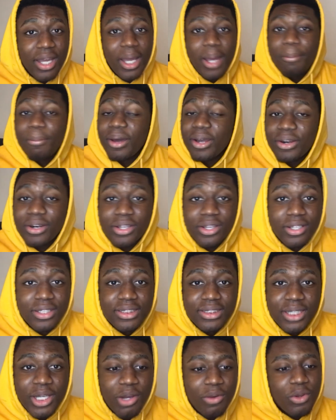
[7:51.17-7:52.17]
and bettering
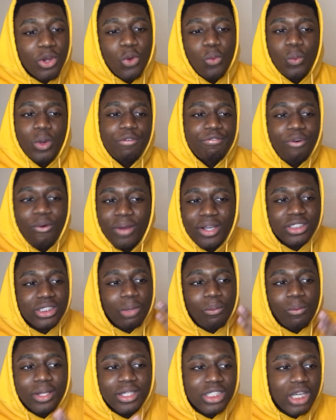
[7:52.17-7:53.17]
yourself we focus
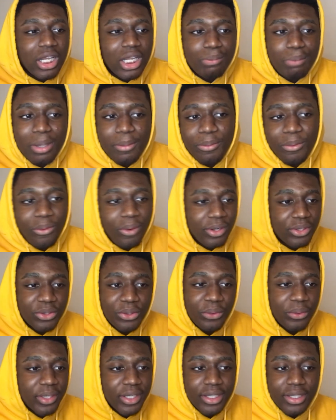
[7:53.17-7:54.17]
on what these other people are
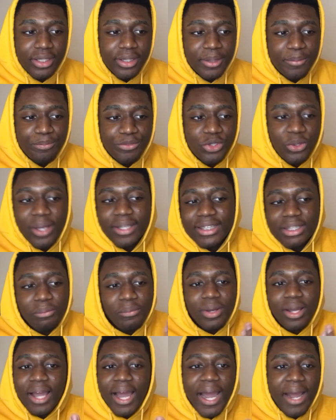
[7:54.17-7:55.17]
doing so i think
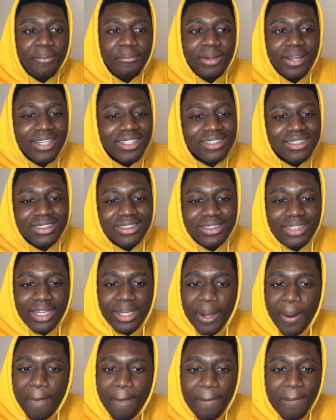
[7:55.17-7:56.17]
with Kyrie it's just
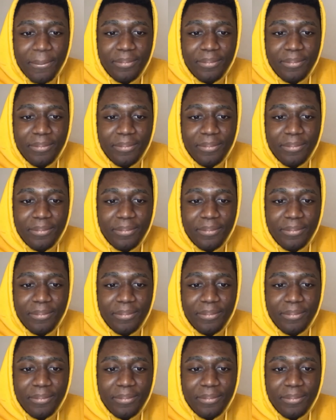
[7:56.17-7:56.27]
like